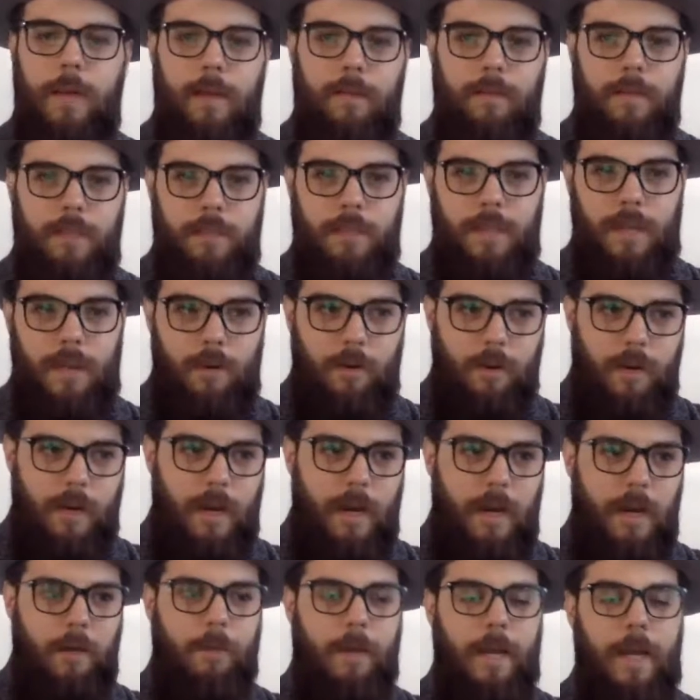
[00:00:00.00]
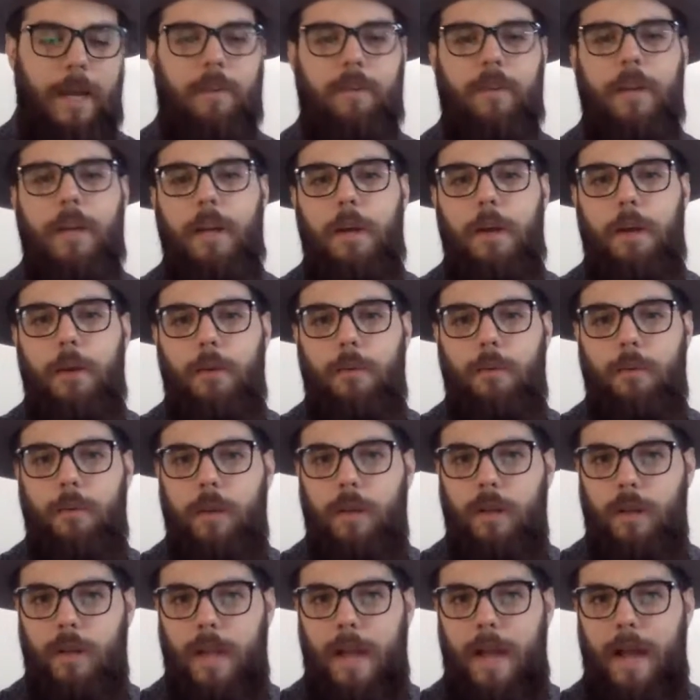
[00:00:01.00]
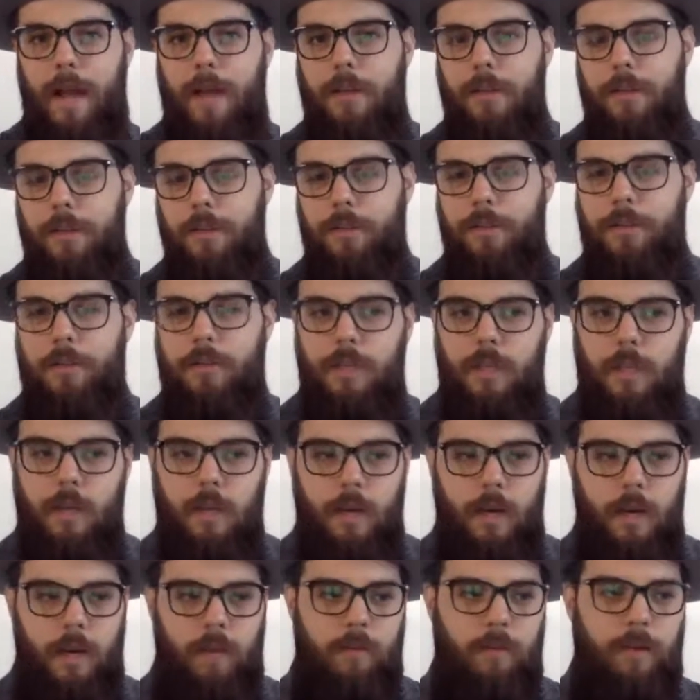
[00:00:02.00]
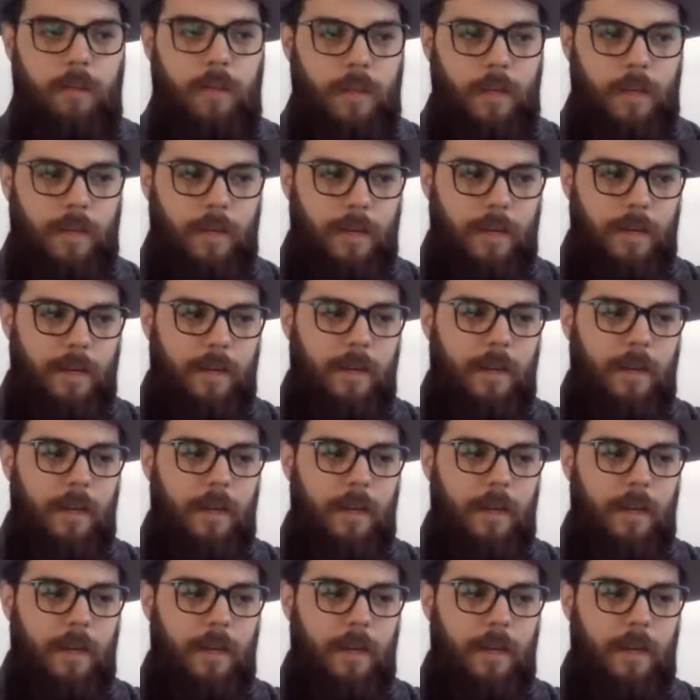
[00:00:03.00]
a sound guy, and we have real actors and everything. And